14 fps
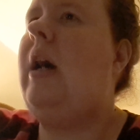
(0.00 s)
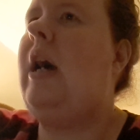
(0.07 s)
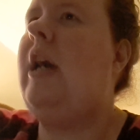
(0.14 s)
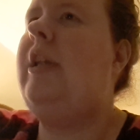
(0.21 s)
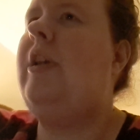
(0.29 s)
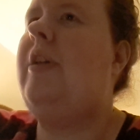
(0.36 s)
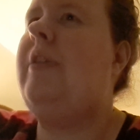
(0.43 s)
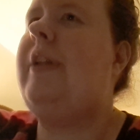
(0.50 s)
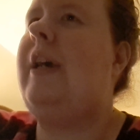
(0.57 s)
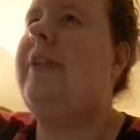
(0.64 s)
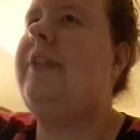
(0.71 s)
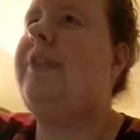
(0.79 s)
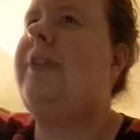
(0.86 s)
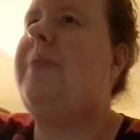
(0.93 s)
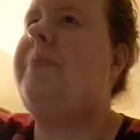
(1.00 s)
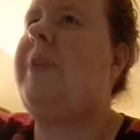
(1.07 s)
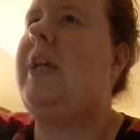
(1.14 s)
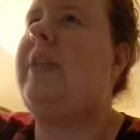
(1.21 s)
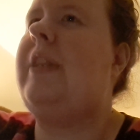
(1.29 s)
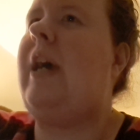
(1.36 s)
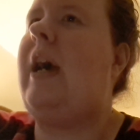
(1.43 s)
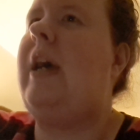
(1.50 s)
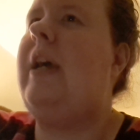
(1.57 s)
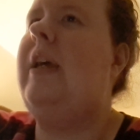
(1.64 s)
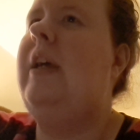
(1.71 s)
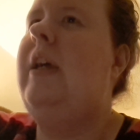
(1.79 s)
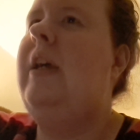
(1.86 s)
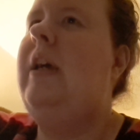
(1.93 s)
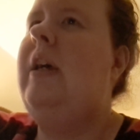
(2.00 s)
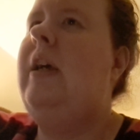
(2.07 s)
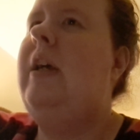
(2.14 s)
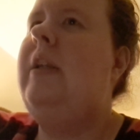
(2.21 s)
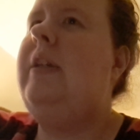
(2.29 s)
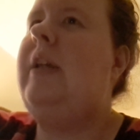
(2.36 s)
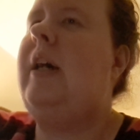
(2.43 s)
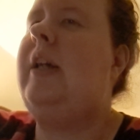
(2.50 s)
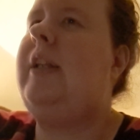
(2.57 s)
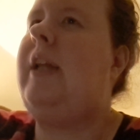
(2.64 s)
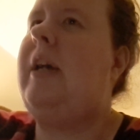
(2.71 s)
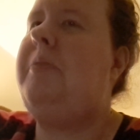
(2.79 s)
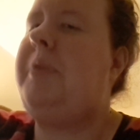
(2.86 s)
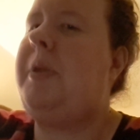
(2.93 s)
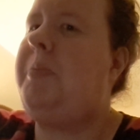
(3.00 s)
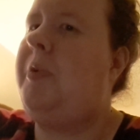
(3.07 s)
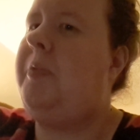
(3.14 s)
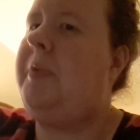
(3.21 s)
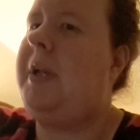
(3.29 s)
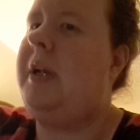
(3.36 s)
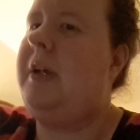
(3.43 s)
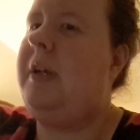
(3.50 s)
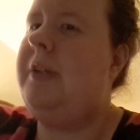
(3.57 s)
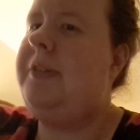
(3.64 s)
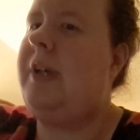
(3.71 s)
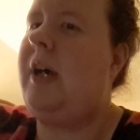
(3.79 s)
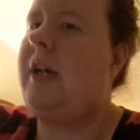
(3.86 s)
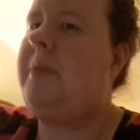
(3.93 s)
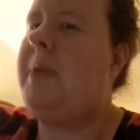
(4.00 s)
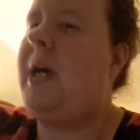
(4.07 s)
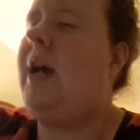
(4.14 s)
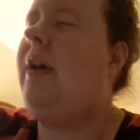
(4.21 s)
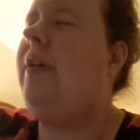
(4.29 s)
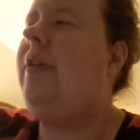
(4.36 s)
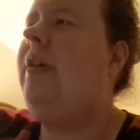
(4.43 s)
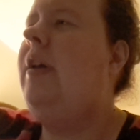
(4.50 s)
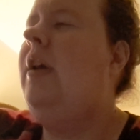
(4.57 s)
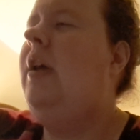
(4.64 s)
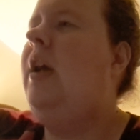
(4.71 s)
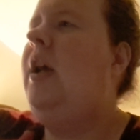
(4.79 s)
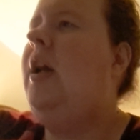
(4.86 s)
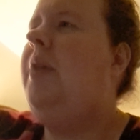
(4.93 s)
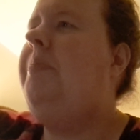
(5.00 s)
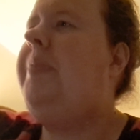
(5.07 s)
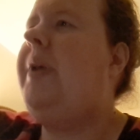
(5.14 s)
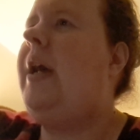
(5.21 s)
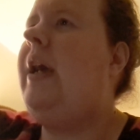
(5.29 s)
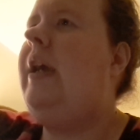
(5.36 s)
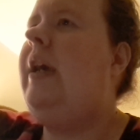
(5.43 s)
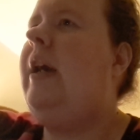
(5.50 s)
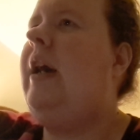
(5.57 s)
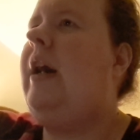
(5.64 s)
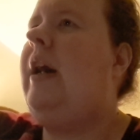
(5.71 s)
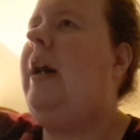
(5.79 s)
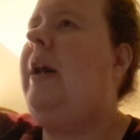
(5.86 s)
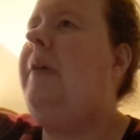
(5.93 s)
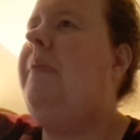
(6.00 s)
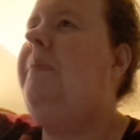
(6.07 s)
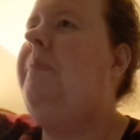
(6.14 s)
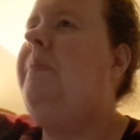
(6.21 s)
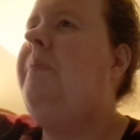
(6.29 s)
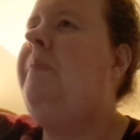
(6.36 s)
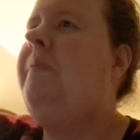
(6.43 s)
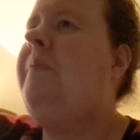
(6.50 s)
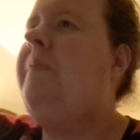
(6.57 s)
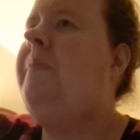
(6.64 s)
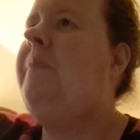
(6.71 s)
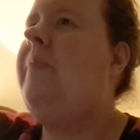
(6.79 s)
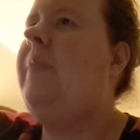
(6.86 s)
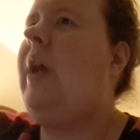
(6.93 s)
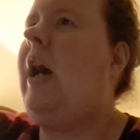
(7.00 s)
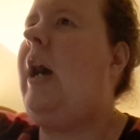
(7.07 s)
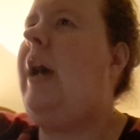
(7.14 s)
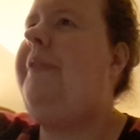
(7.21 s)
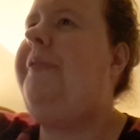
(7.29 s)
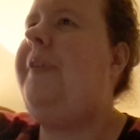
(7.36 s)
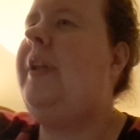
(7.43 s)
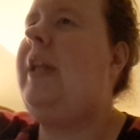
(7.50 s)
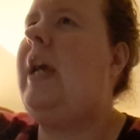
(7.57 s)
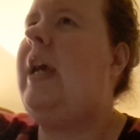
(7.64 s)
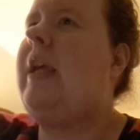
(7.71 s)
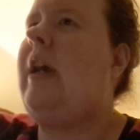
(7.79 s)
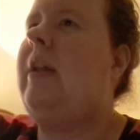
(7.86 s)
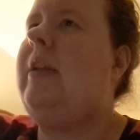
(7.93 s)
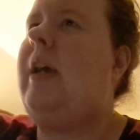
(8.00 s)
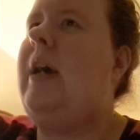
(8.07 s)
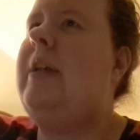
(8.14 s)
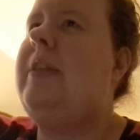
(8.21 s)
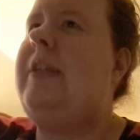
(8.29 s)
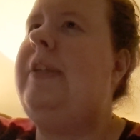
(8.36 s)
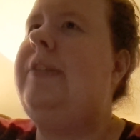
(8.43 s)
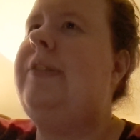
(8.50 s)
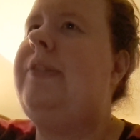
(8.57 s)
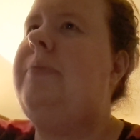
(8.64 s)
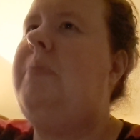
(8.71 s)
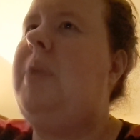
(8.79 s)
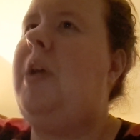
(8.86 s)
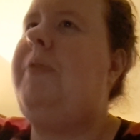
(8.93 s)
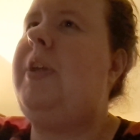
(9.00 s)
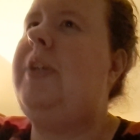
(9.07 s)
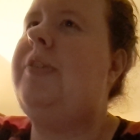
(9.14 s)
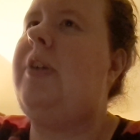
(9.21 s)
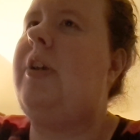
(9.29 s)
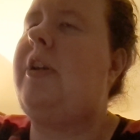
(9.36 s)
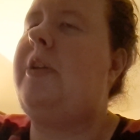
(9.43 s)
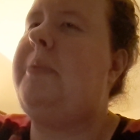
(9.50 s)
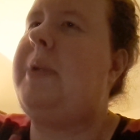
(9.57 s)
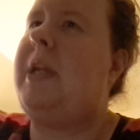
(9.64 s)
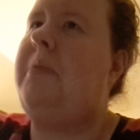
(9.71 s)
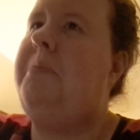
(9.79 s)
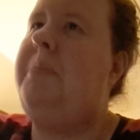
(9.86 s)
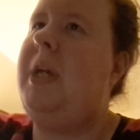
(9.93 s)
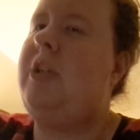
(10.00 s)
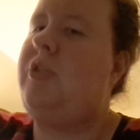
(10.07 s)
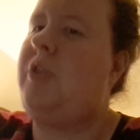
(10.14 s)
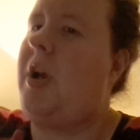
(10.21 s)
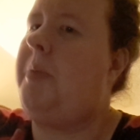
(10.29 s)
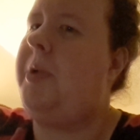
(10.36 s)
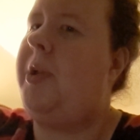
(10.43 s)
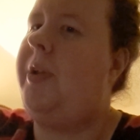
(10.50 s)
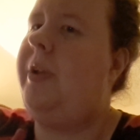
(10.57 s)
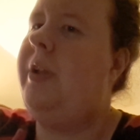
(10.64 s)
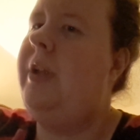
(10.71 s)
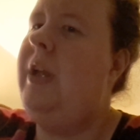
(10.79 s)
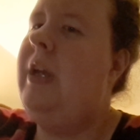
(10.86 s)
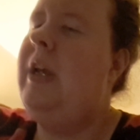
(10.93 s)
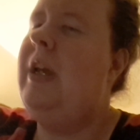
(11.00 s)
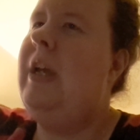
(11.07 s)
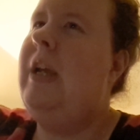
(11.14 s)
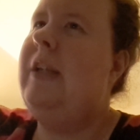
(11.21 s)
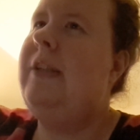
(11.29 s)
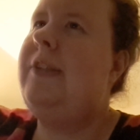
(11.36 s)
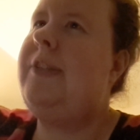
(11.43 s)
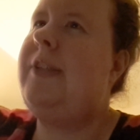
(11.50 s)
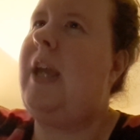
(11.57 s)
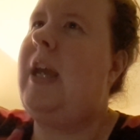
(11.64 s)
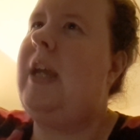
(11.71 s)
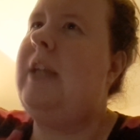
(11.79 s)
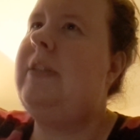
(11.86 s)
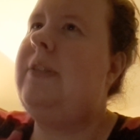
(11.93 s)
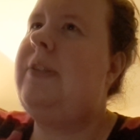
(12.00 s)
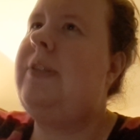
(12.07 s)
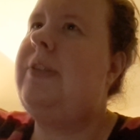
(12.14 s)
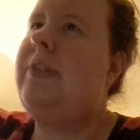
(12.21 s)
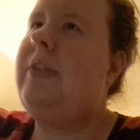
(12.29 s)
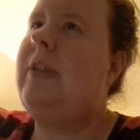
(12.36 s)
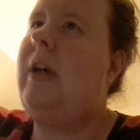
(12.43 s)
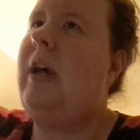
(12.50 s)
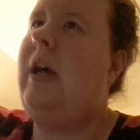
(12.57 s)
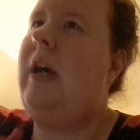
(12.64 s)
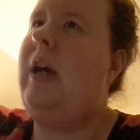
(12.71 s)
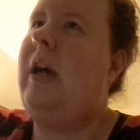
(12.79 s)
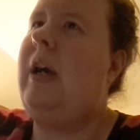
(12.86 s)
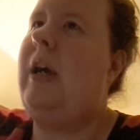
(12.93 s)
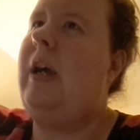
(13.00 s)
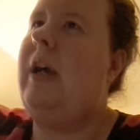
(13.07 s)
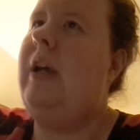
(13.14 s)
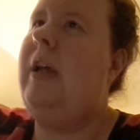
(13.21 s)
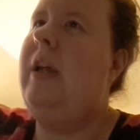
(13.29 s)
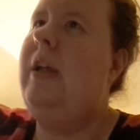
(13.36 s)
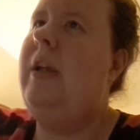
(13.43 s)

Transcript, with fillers: I know that's something that not a lot of people want to talk about, but um, I feel like a lot of these movies are going to be in big trouble since uh